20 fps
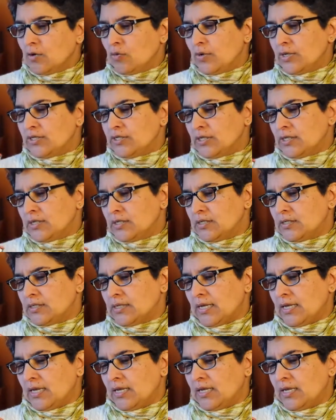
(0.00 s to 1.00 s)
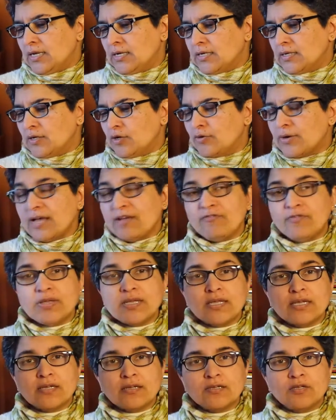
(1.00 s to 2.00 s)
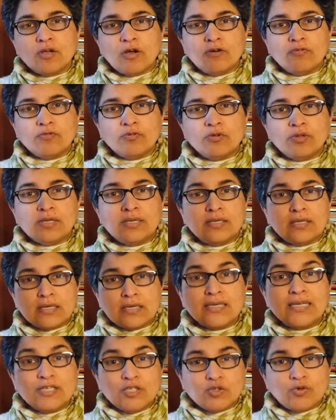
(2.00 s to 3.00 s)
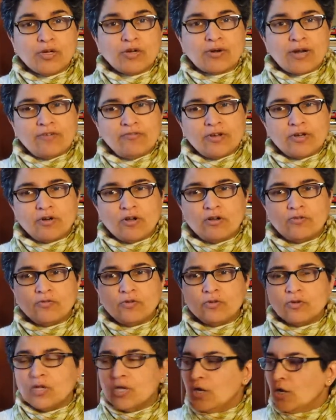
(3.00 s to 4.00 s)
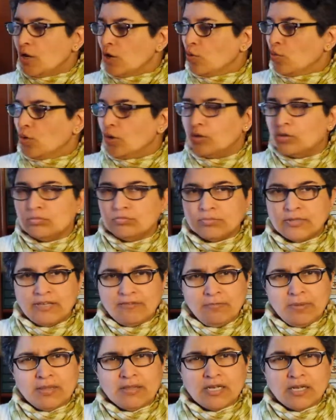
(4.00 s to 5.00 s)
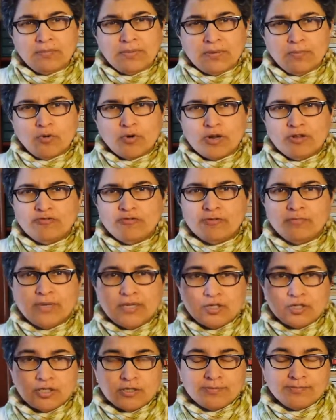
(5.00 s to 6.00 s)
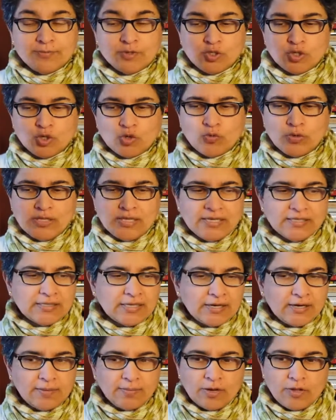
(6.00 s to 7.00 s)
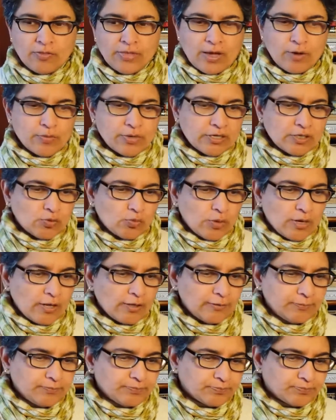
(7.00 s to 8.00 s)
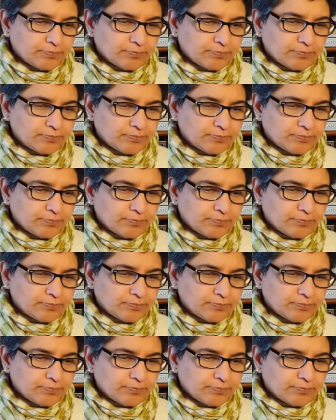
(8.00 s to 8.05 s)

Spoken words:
which is a graphic novel, a history graphic novel, will give me a little bit more information. So really excited about that one as well.